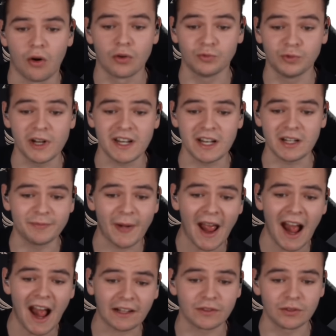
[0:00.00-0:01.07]
or reading
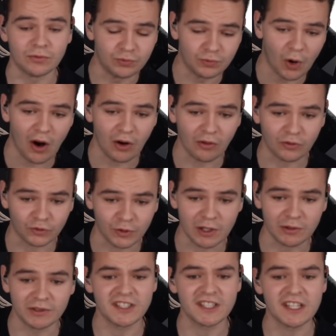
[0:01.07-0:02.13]
back the wrong
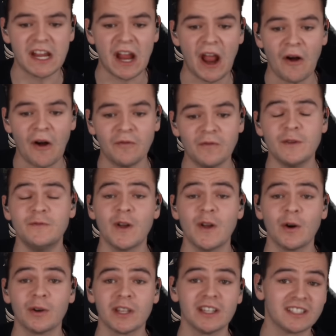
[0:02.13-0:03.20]
frequency of the
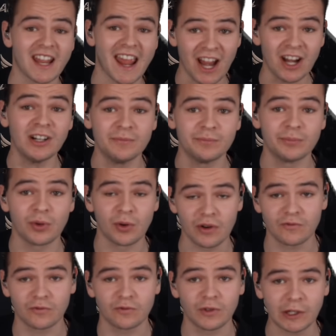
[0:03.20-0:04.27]
Vilnius
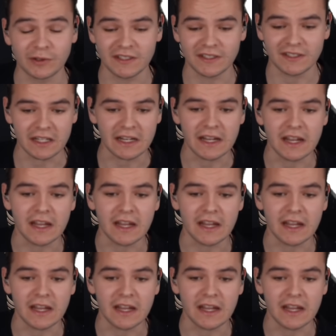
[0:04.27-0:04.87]
airport frequency,